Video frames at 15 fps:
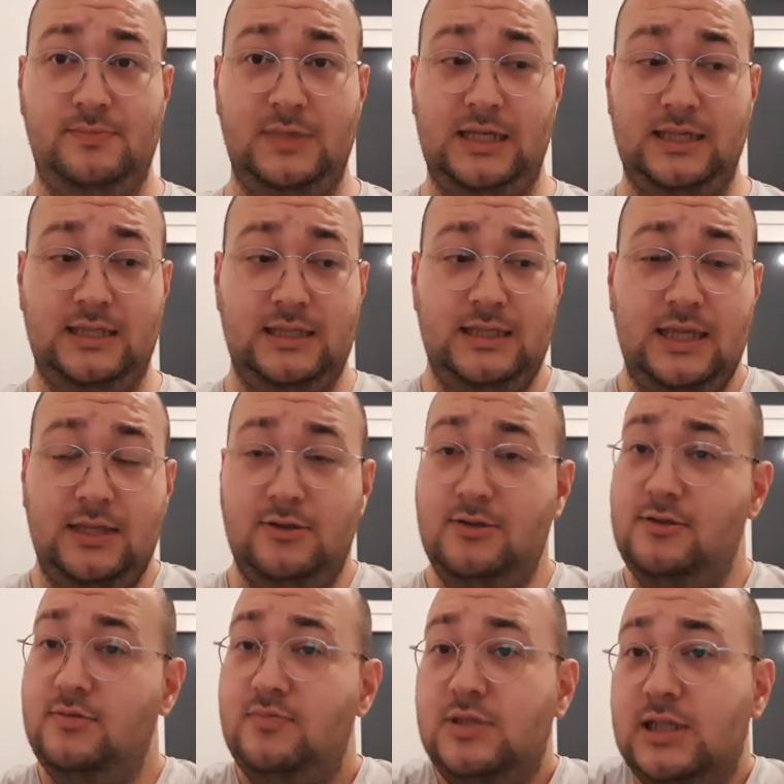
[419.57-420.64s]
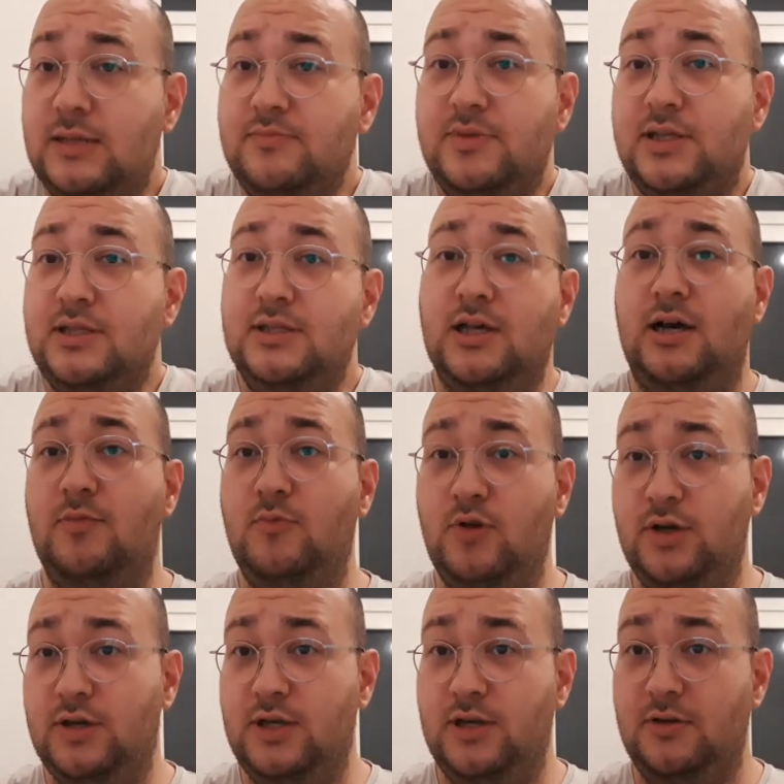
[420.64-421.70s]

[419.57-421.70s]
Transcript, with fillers: It's still something that I'm working